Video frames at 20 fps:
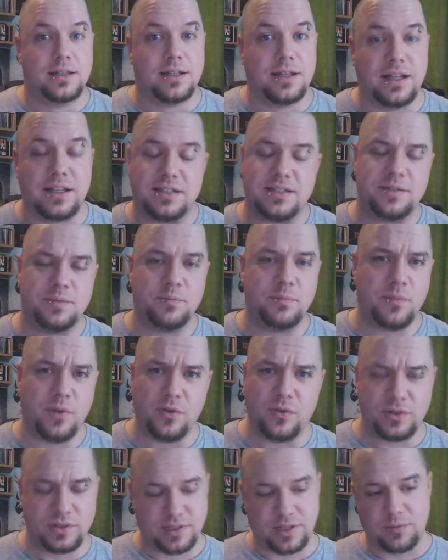let's
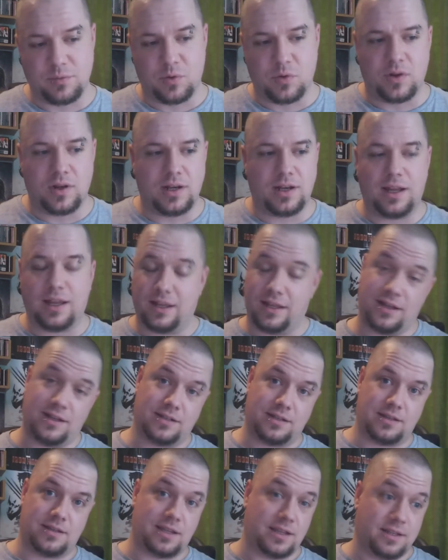move on to the more
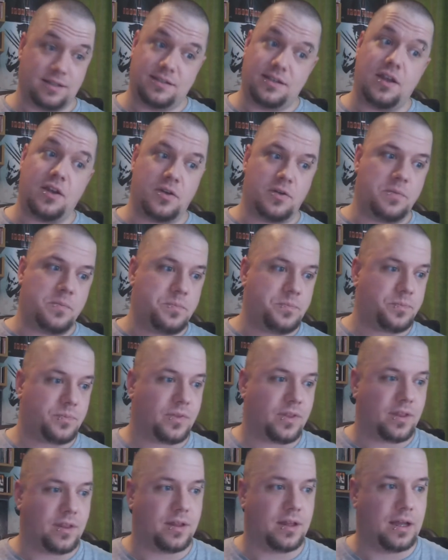light-hearted things. So,
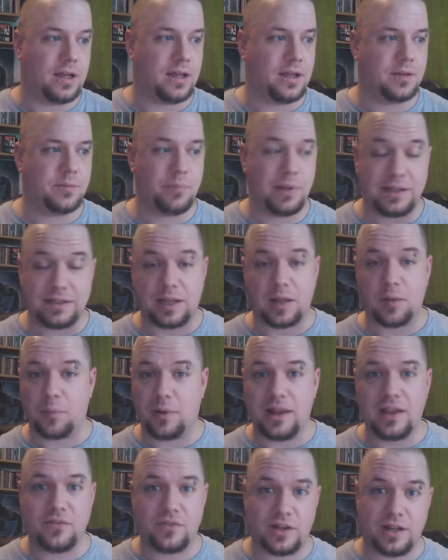big deck
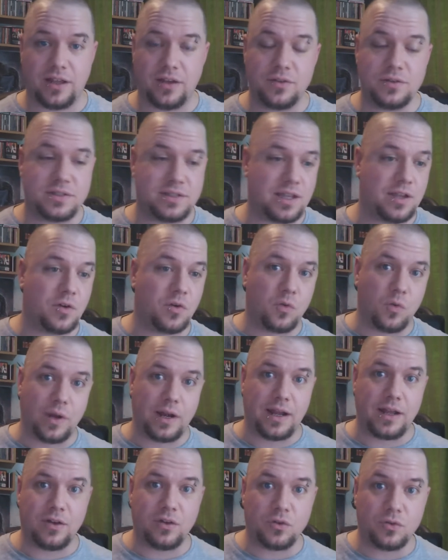player videos, they all
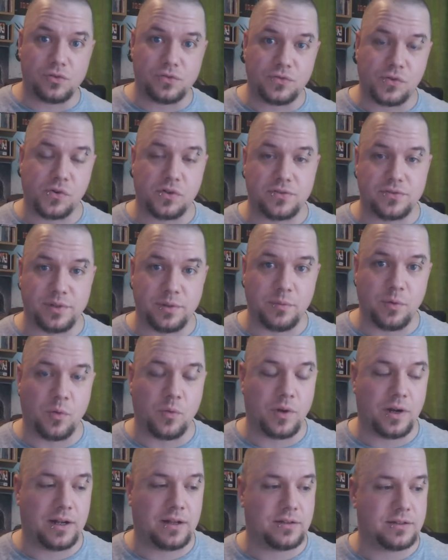went out. All four of them all
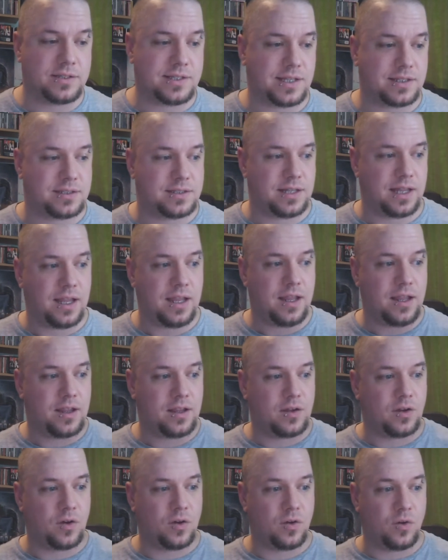went out on Saturday.
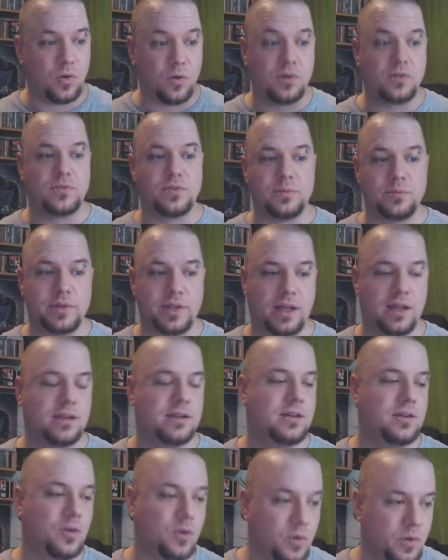Got all of them
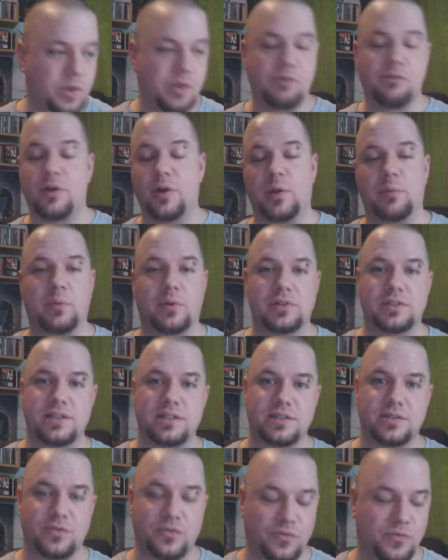done. All the heroic
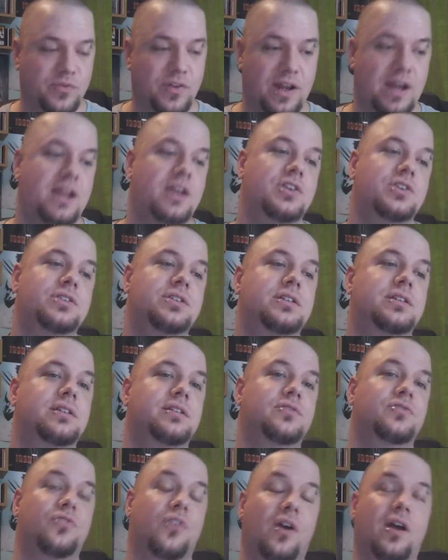bosses are finished,
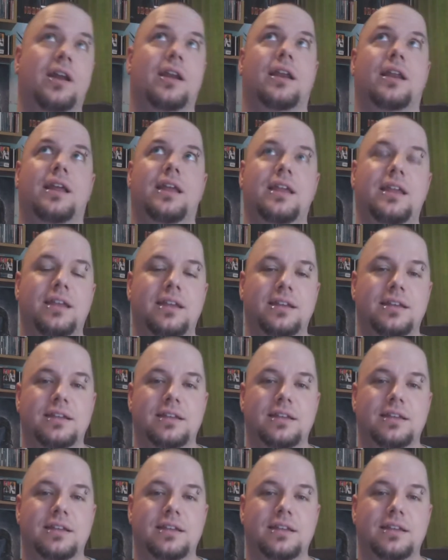finally.